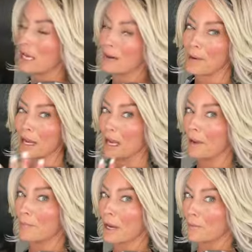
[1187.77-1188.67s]
made in my
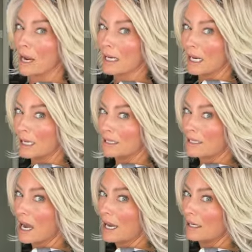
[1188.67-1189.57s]
in my right hand
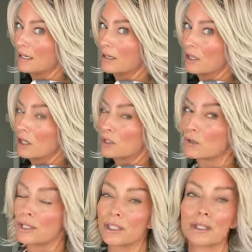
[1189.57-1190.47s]
side.
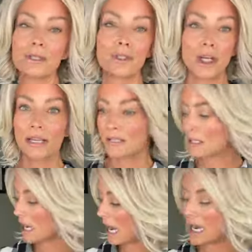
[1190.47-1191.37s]
So this is
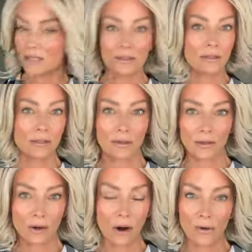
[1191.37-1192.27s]
just as
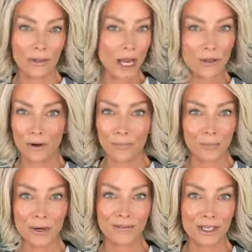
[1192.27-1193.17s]
the other
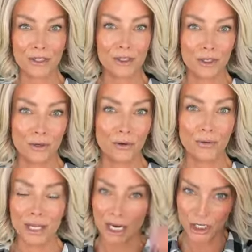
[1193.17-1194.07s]
previous
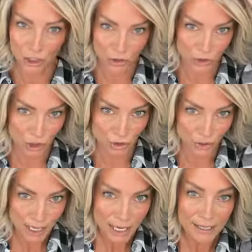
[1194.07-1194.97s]
two that I showed
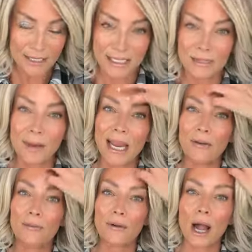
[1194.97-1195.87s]
you. This is
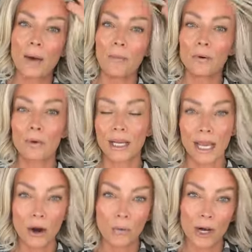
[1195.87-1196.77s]
made from
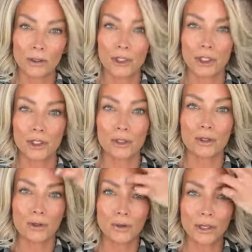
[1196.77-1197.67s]
Raquel Welch's
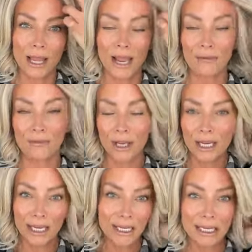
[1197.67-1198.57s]
True to Life
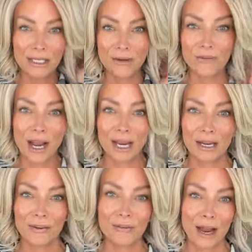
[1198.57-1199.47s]
heat defiant